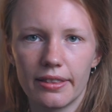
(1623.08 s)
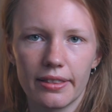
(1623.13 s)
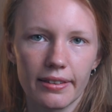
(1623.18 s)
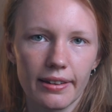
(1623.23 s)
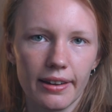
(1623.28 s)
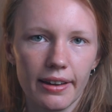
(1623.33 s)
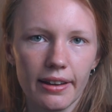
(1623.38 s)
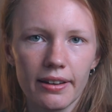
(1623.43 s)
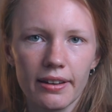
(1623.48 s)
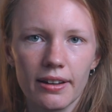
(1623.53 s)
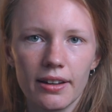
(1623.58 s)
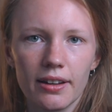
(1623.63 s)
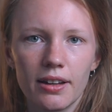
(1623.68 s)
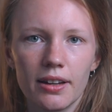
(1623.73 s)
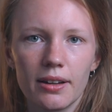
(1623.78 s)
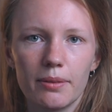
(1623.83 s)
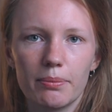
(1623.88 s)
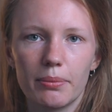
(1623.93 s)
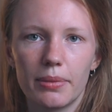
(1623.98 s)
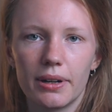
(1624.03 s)
and there,
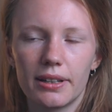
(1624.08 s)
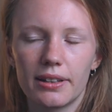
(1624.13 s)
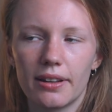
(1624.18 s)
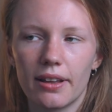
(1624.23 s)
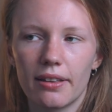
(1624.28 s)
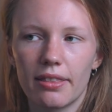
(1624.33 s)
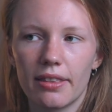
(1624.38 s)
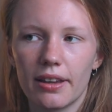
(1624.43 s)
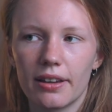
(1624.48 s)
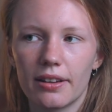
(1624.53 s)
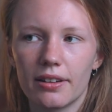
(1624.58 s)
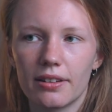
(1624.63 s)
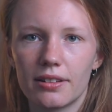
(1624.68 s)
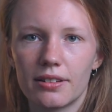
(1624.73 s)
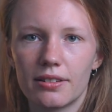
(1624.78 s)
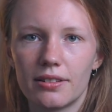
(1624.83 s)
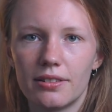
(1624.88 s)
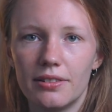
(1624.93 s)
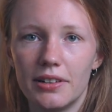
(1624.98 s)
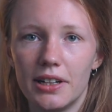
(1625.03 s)
but nothing
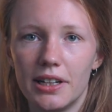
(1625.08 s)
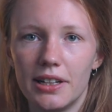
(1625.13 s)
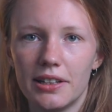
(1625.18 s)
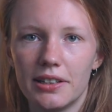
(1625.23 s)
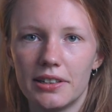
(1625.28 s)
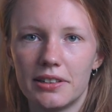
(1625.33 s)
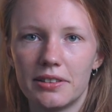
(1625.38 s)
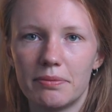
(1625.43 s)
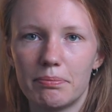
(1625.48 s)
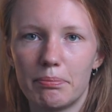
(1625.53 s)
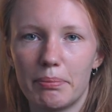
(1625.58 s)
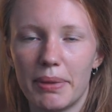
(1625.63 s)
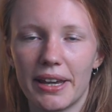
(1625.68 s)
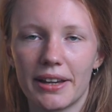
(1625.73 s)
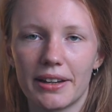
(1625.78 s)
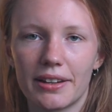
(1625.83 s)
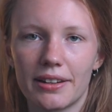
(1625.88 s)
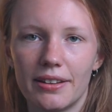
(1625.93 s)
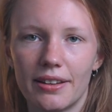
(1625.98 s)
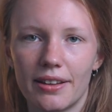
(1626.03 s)
really
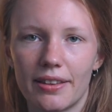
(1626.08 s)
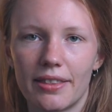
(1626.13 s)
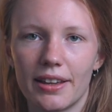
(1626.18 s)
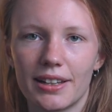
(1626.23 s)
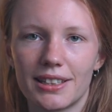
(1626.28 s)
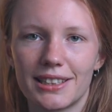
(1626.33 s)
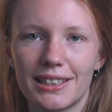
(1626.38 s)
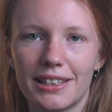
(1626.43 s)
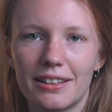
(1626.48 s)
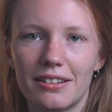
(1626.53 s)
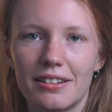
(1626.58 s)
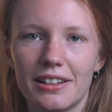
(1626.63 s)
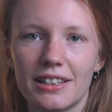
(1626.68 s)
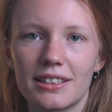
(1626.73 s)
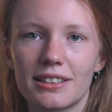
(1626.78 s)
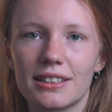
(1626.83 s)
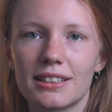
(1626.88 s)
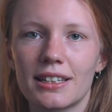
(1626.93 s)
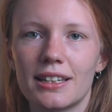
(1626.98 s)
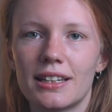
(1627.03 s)
big, nothing
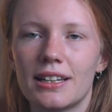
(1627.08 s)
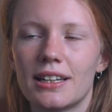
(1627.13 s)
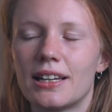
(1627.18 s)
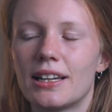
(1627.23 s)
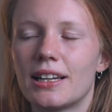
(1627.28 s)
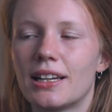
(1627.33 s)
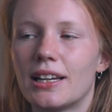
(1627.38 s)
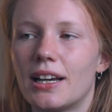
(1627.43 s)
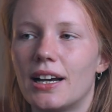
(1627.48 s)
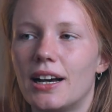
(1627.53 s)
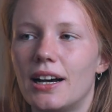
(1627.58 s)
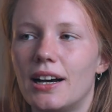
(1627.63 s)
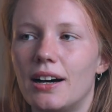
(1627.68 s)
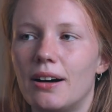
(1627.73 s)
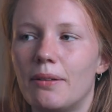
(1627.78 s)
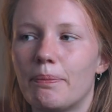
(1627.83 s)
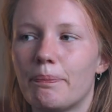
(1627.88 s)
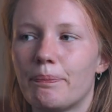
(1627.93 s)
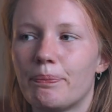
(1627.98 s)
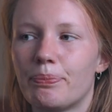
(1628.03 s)
serious.
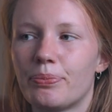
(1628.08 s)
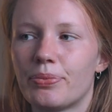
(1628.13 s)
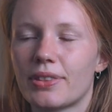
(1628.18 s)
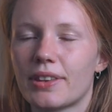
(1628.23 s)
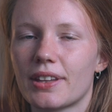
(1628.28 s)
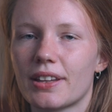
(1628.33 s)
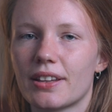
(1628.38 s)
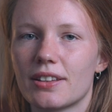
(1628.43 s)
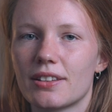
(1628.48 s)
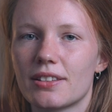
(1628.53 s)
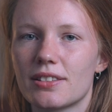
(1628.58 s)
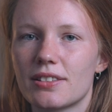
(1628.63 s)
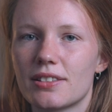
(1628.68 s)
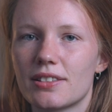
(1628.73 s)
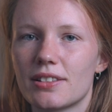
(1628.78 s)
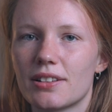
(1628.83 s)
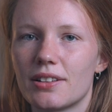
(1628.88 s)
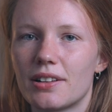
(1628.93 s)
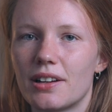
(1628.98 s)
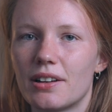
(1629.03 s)

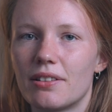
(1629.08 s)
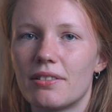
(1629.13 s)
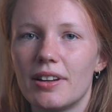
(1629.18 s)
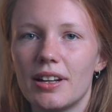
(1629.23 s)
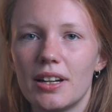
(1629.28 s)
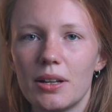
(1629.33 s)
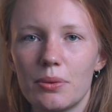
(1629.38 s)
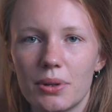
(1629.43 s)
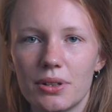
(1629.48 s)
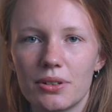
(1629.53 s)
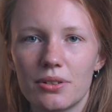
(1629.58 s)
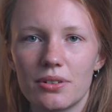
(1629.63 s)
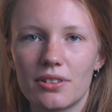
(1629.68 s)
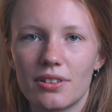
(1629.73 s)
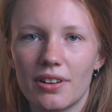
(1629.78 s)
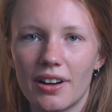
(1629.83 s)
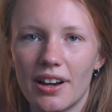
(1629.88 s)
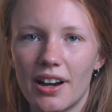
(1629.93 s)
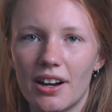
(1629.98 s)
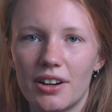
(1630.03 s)
So I really want to
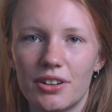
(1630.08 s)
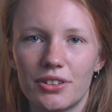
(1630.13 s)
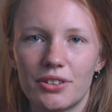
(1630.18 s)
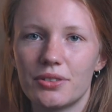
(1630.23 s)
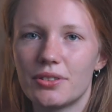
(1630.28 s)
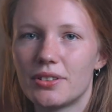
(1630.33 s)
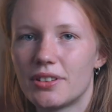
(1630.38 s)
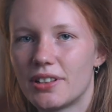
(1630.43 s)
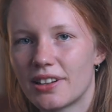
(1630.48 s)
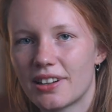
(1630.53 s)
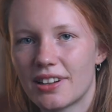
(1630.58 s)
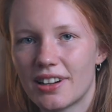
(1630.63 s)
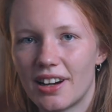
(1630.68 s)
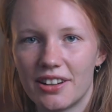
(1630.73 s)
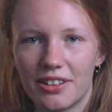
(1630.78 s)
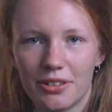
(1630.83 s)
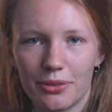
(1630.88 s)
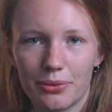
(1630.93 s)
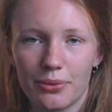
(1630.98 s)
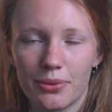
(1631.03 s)
try out all the
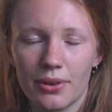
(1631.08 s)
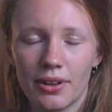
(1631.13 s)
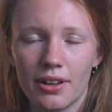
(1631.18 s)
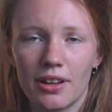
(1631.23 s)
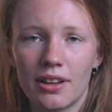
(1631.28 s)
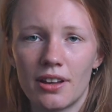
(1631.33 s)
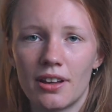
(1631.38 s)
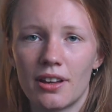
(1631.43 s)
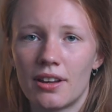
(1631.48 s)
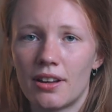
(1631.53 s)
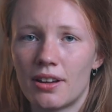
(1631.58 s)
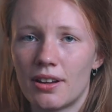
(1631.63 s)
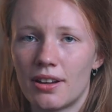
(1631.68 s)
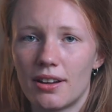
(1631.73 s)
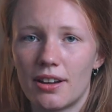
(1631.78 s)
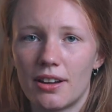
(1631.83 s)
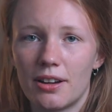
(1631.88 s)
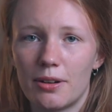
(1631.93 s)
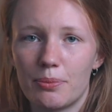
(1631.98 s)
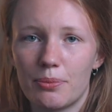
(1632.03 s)
kind
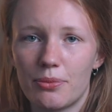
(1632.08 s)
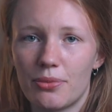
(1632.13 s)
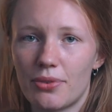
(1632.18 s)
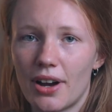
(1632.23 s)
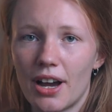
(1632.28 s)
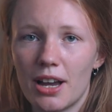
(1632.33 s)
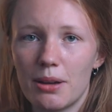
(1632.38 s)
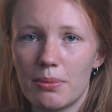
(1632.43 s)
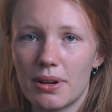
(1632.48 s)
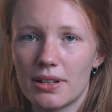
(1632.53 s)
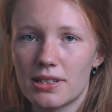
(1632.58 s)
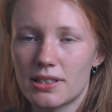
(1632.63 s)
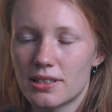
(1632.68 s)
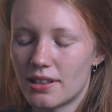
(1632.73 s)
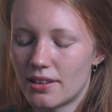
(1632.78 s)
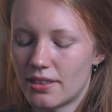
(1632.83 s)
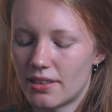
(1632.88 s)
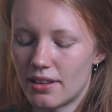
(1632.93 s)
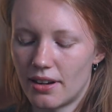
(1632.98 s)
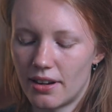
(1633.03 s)
of fibers
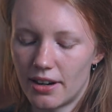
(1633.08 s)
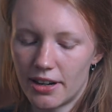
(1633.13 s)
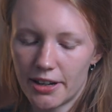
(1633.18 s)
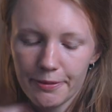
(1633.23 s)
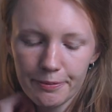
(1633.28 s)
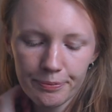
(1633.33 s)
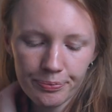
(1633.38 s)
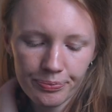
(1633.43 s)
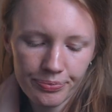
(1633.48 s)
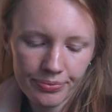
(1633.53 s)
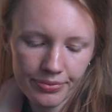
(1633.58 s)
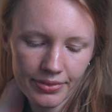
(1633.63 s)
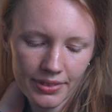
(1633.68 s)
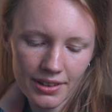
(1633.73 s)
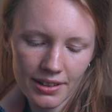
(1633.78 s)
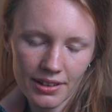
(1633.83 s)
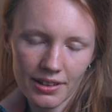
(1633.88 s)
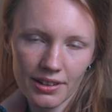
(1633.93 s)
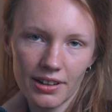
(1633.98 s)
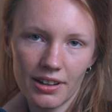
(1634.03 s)
that there are.
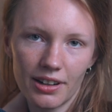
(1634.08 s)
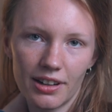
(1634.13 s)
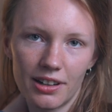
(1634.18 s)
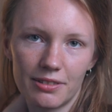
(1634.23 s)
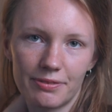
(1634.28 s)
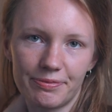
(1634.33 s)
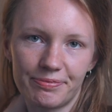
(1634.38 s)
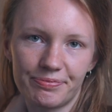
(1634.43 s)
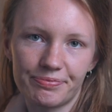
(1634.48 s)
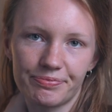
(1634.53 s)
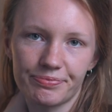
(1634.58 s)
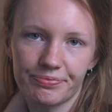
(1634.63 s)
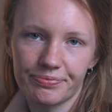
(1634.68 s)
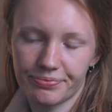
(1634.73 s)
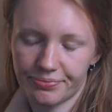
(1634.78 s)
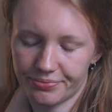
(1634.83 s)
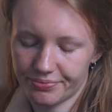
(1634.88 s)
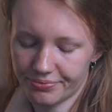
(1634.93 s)
And